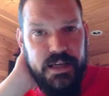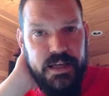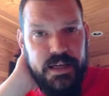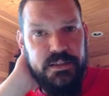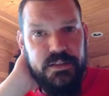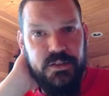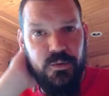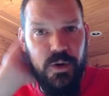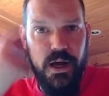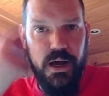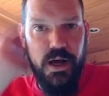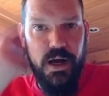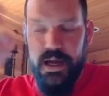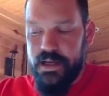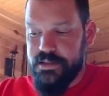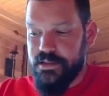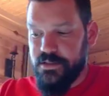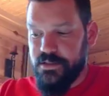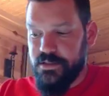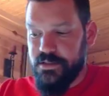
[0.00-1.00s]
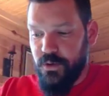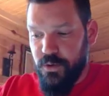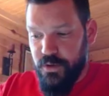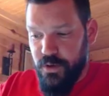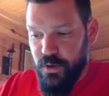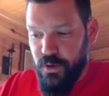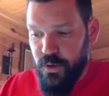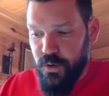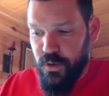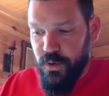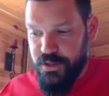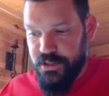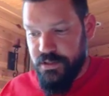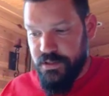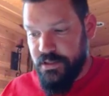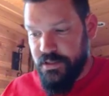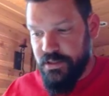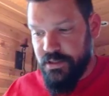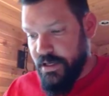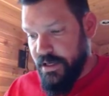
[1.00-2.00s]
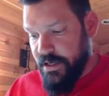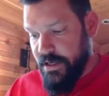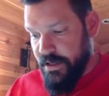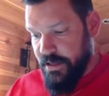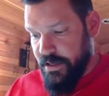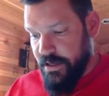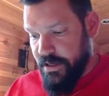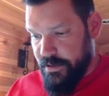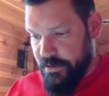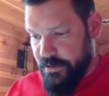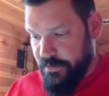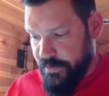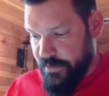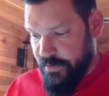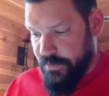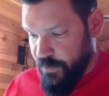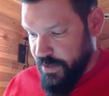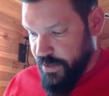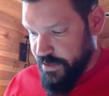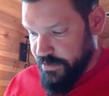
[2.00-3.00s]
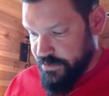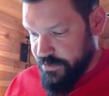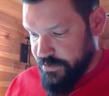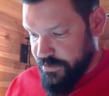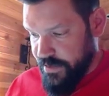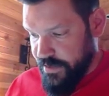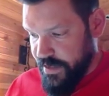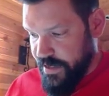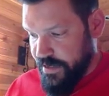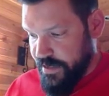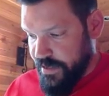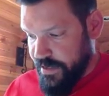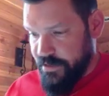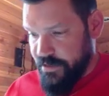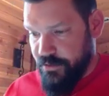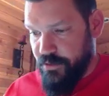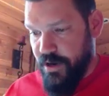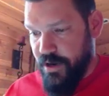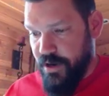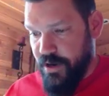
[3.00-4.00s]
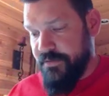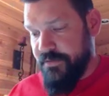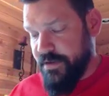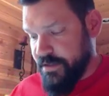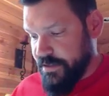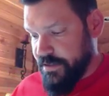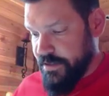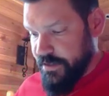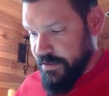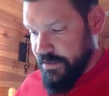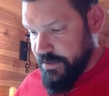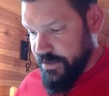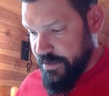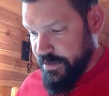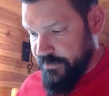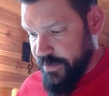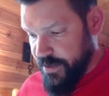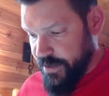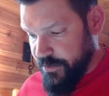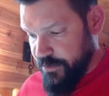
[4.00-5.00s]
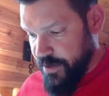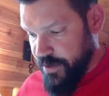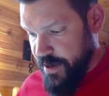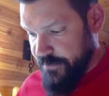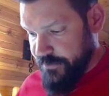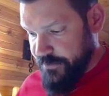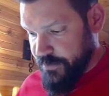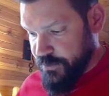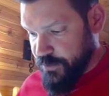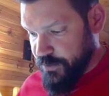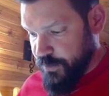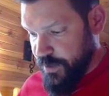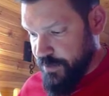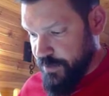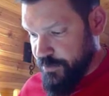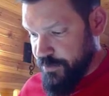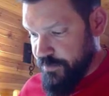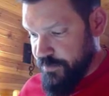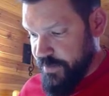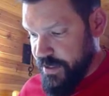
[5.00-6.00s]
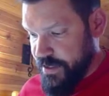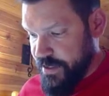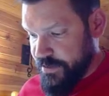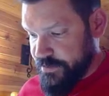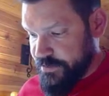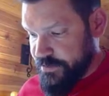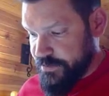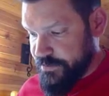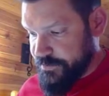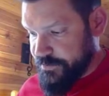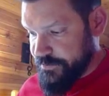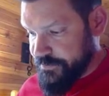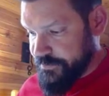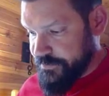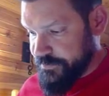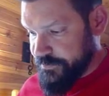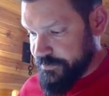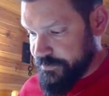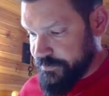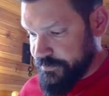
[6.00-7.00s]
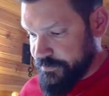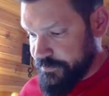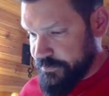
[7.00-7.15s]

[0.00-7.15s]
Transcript: x-axis, the y-axis, or the origin. And we can see that again graphically. If I graph the square root of x,